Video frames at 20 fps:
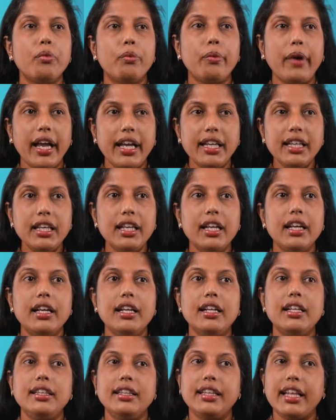when
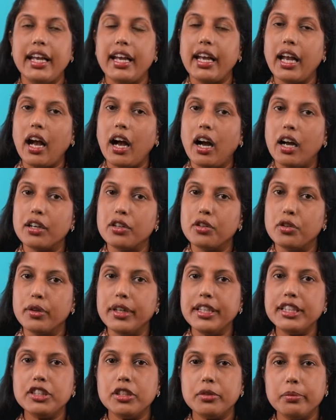they are
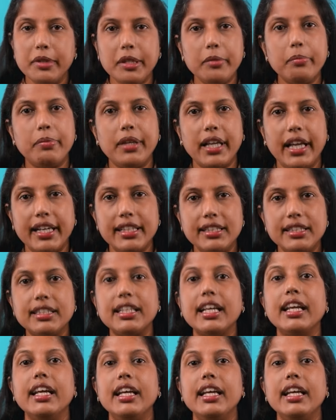going to be placed